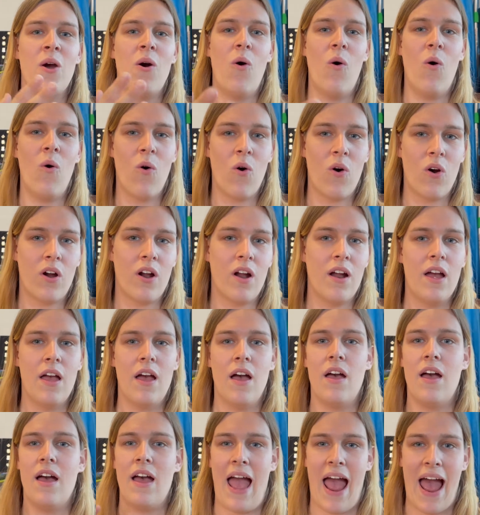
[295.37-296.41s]
or
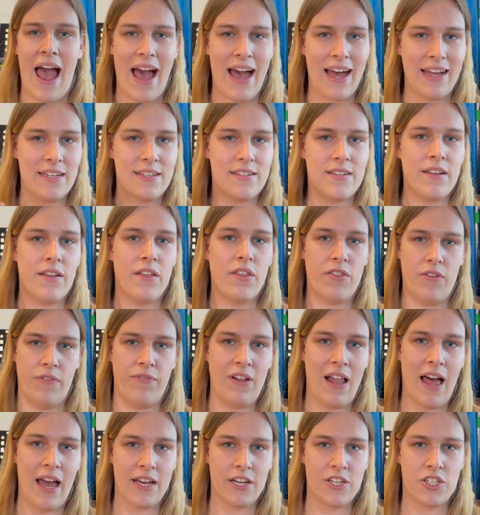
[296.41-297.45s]
at the
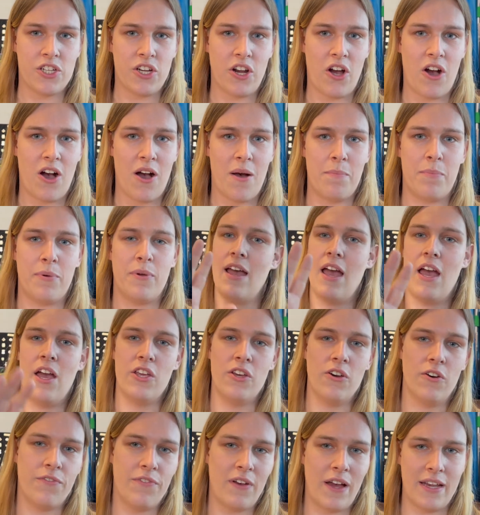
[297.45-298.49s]
Flag Shop.
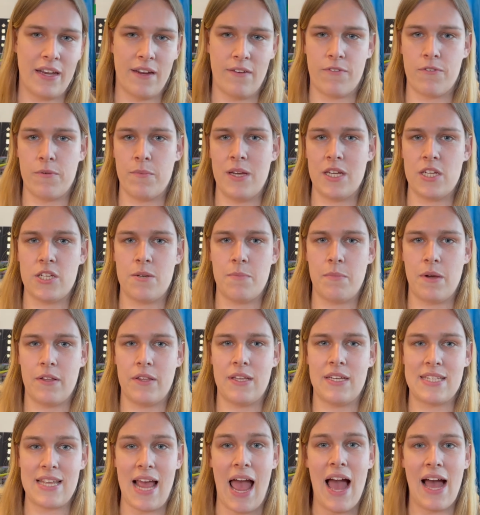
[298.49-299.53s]
You'll find information about
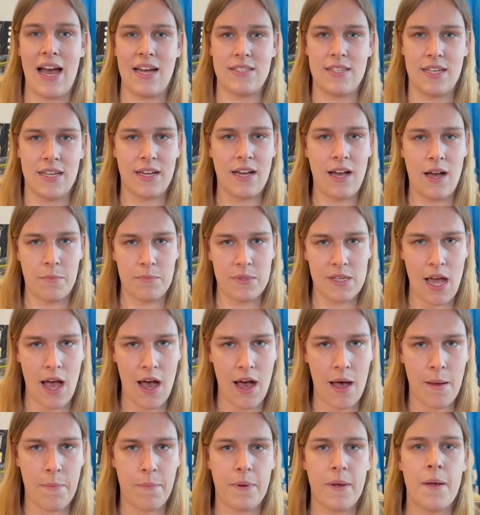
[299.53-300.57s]
this as it comes
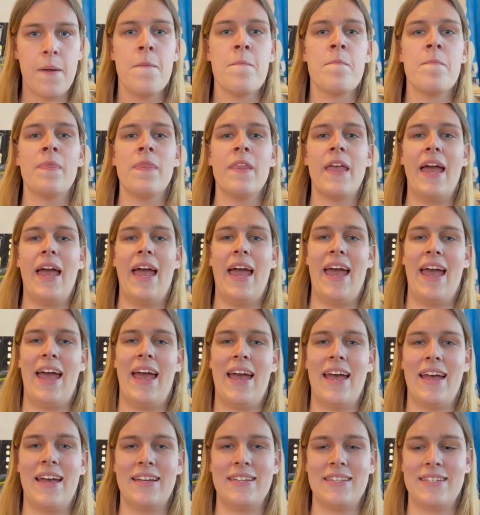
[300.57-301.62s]
up.
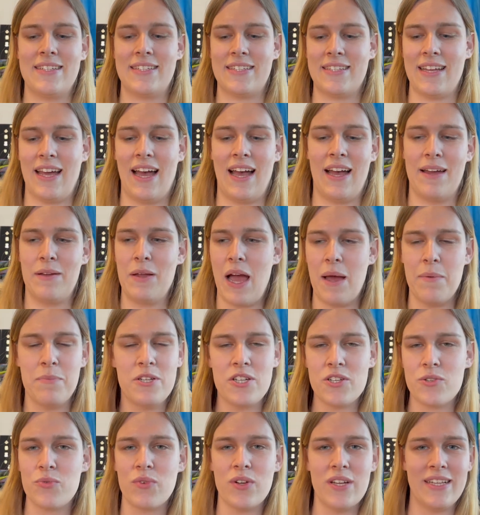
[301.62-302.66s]
And I'm
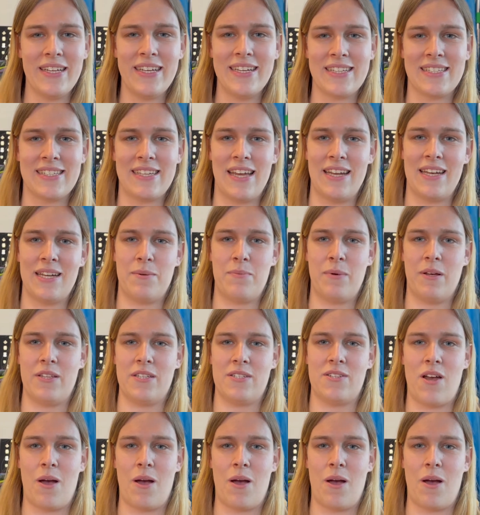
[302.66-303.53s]
just really excited about this